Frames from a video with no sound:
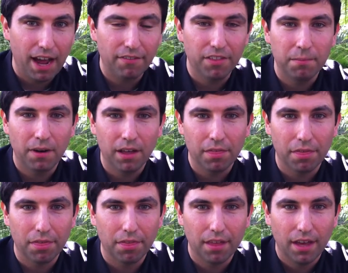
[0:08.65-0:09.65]
half of the month
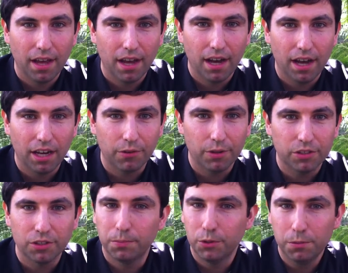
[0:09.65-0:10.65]
uh, going
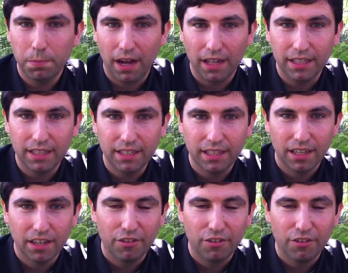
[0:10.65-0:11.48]
to Ubud, Bali,